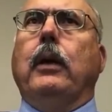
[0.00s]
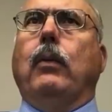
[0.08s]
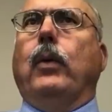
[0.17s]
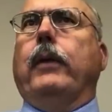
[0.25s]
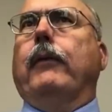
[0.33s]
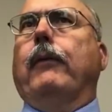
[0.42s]

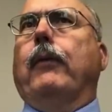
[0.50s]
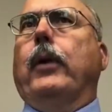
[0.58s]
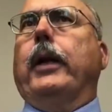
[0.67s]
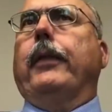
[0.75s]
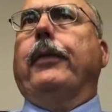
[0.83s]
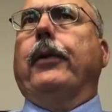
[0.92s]
we've
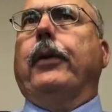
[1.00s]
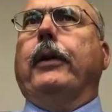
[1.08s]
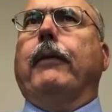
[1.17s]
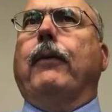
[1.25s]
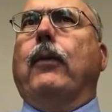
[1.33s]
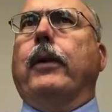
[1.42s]
avoided thirty
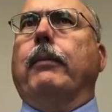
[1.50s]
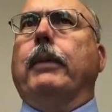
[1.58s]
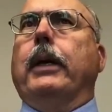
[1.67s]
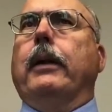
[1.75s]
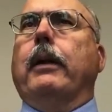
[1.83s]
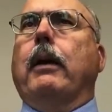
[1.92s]
to forty
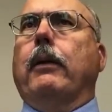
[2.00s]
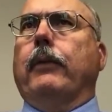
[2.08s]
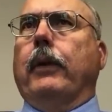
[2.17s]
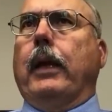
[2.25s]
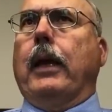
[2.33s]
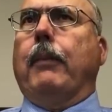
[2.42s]
million dollars
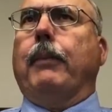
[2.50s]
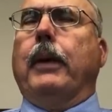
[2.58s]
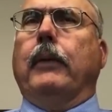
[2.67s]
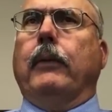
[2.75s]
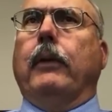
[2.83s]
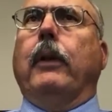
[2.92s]
in
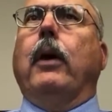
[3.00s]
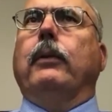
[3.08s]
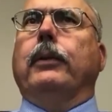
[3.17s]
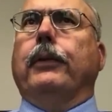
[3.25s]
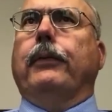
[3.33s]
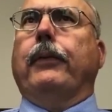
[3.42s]
CapEx alone
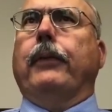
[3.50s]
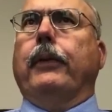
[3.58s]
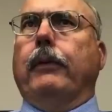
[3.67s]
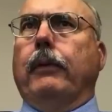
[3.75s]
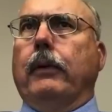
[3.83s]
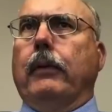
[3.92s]
just for
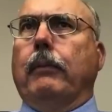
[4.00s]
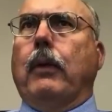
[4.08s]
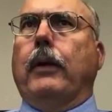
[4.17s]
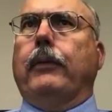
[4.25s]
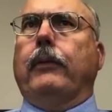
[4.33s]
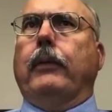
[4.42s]
the, the
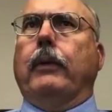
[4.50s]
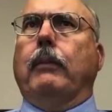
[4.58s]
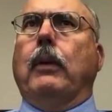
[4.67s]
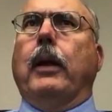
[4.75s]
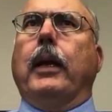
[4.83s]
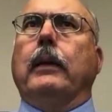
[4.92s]
processing
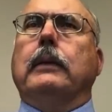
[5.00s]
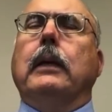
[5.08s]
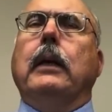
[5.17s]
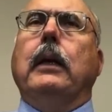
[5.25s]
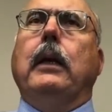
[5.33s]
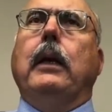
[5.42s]
plant.
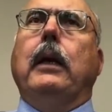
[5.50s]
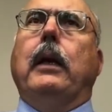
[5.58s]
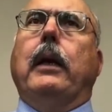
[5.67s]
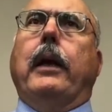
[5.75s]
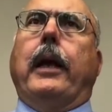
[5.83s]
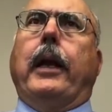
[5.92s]

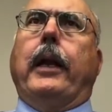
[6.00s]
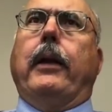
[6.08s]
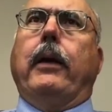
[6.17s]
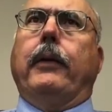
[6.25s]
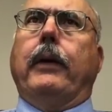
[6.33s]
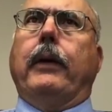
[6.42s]
And then
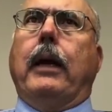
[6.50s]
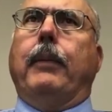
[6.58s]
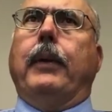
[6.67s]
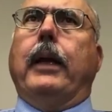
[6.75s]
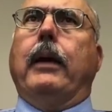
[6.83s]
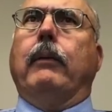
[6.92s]
on top
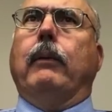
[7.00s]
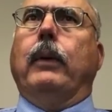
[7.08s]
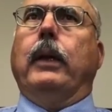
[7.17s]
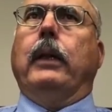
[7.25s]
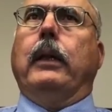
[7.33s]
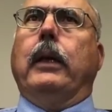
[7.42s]
of that,
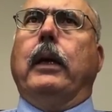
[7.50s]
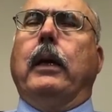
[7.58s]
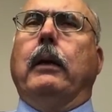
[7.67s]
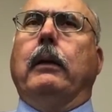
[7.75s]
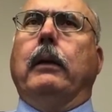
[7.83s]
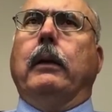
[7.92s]
with the,
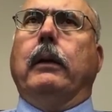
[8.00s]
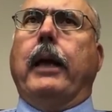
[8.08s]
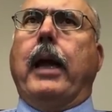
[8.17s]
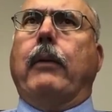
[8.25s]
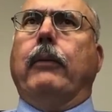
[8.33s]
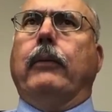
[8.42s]
uh, the, the,
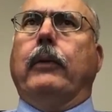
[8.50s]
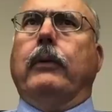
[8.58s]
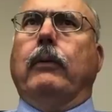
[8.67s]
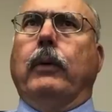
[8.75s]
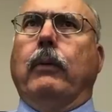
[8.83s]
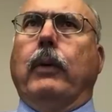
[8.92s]
acquisi-
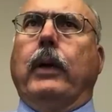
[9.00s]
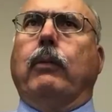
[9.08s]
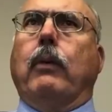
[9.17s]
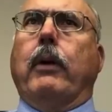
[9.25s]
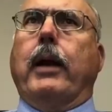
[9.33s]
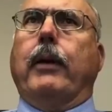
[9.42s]
with the
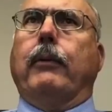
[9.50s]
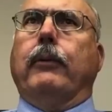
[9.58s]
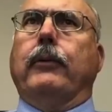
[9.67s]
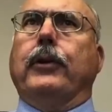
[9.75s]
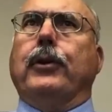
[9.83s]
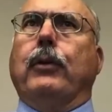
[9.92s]
Westwater
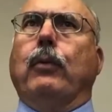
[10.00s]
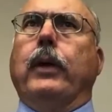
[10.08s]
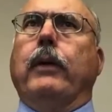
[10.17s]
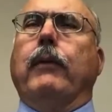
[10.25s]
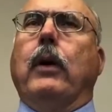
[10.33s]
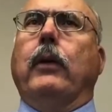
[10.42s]
acquisition, we
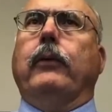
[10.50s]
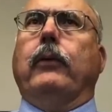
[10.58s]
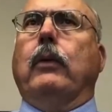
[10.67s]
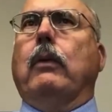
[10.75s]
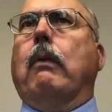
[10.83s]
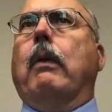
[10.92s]
have also
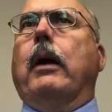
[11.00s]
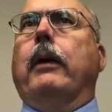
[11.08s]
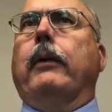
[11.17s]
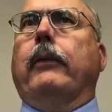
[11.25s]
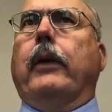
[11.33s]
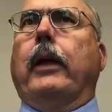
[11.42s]

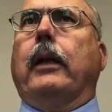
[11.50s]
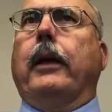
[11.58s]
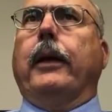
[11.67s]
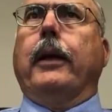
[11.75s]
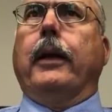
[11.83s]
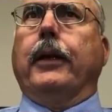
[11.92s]
acquired
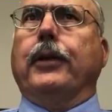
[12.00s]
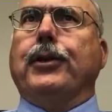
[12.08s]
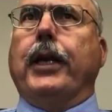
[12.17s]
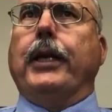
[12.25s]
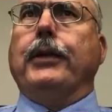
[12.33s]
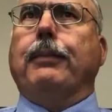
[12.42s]
satellite ion
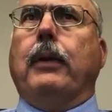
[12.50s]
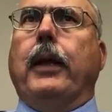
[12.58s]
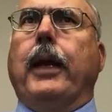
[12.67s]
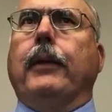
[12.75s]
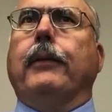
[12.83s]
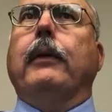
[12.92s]
exchange
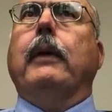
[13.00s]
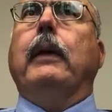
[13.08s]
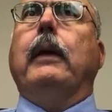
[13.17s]
plants